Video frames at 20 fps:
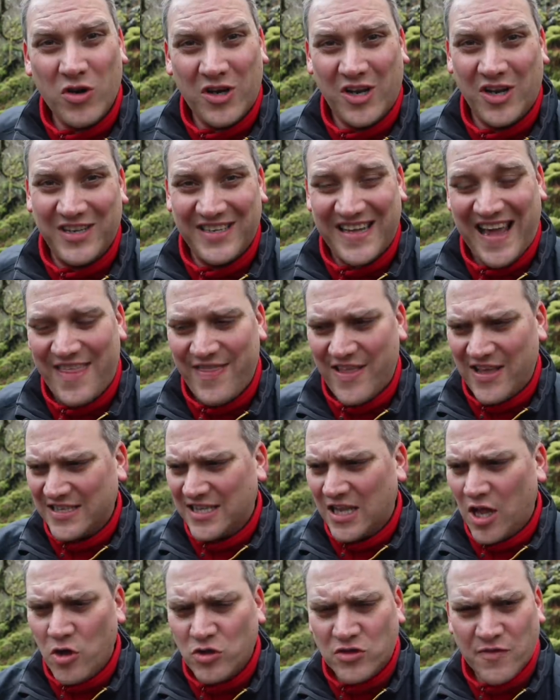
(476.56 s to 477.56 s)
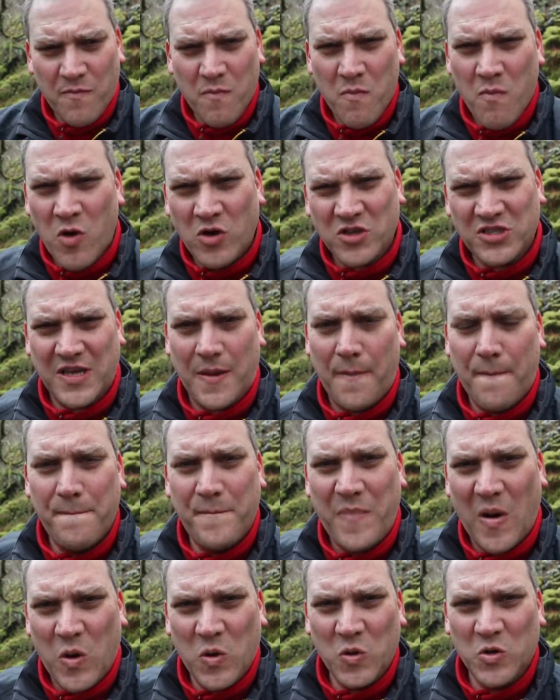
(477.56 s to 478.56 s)
woodland, and there's loads of mossy
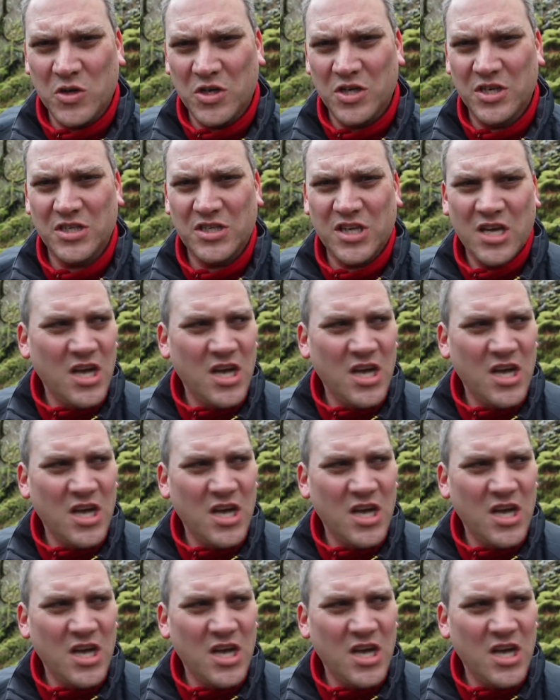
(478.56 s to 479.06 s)
boulders